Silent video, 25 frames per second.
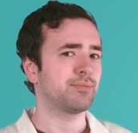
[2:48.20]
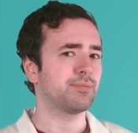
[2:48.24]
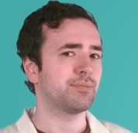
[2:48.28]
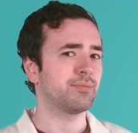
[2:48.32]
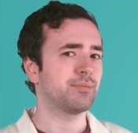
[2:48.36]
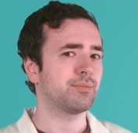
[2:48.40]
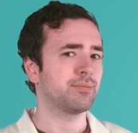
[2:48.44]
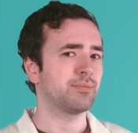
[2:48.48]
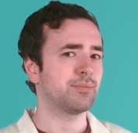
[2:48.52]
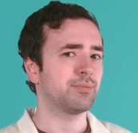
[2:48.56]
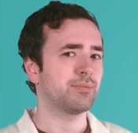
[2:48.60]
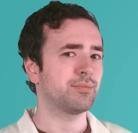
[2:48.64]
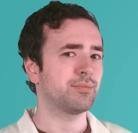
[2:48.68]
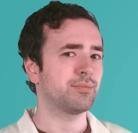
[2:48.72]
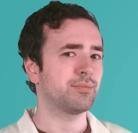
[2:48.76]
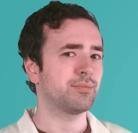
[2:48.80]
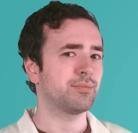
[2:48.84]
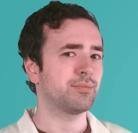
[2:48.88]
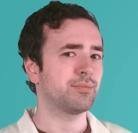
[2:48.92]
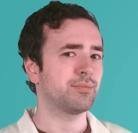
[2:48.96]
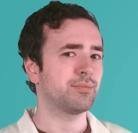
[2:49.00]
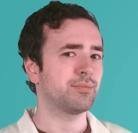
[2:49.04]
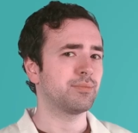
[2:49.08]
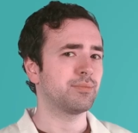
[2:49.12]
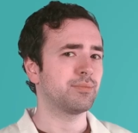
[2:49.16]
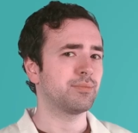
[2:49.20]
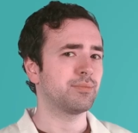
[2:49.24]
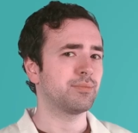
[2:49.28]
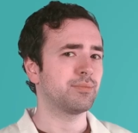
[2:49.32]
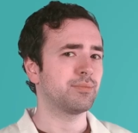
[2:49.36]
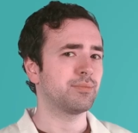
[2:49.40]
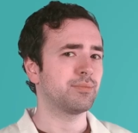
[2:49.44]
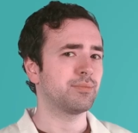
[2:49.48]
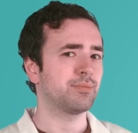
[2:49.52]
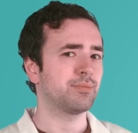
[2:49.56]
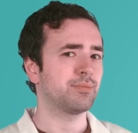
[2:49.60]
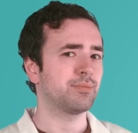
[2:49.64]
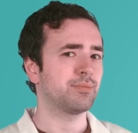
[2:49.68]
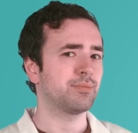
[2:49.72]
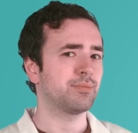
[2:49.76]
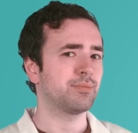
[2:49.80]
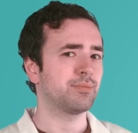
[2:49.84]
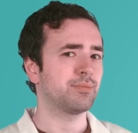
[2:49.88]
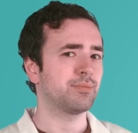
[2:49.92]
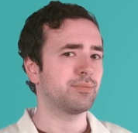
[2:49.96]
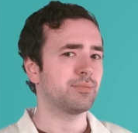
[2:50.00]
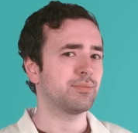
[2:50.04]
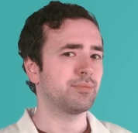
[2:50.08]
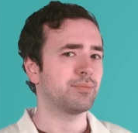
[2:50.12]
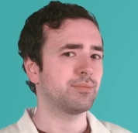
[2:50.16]

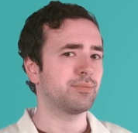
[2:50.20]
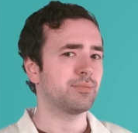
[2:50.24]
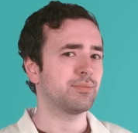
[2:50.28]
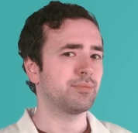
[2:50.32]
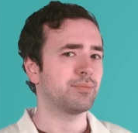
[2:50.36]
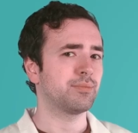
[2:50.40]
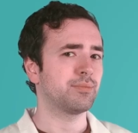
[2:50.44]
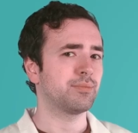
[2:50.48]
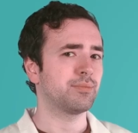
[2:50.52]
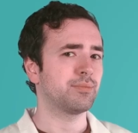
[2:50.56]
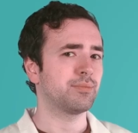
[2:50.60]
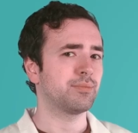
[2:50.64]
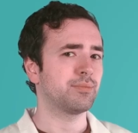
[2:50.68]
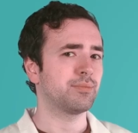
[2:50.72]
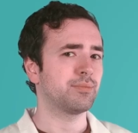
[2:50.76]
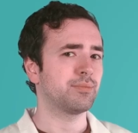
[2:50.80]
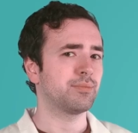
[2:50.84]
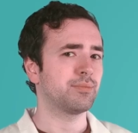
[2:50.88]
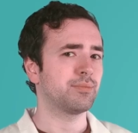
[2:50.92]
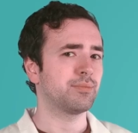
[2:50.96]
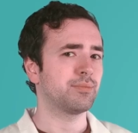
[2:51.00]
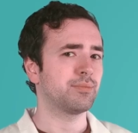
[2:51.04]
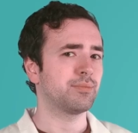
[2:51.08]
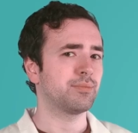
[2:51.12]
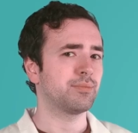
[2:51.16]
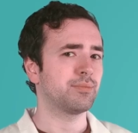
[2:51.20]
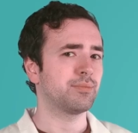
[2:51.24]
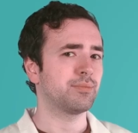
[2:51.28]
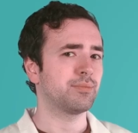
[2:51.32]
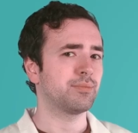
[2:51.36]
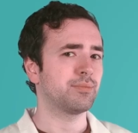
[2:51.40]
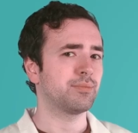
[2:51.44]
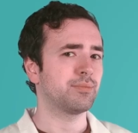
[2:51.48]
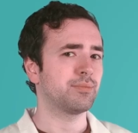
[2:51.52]
No one is speaking in this clip.